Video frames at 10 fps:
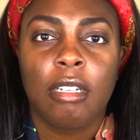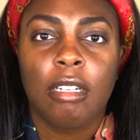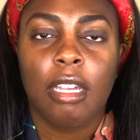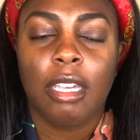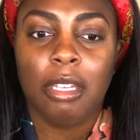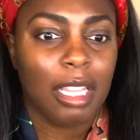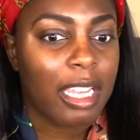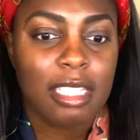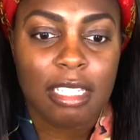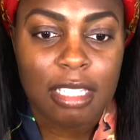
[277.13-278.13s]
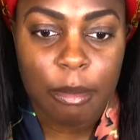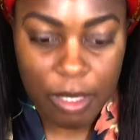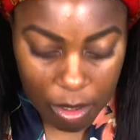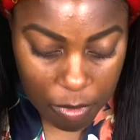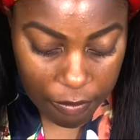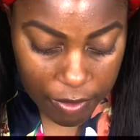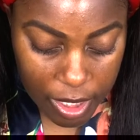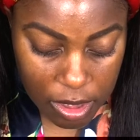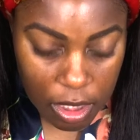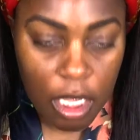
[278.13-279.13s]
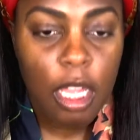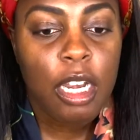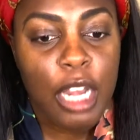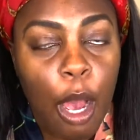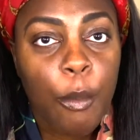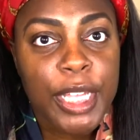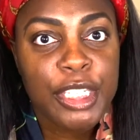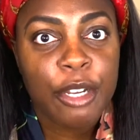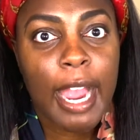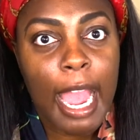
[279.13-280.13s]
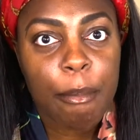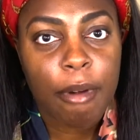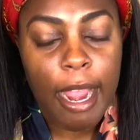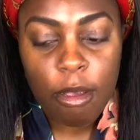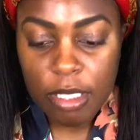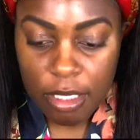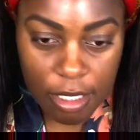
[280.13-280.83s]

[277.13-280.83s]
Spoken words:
and you're like, is it something on my face? No, it's your eyebrows.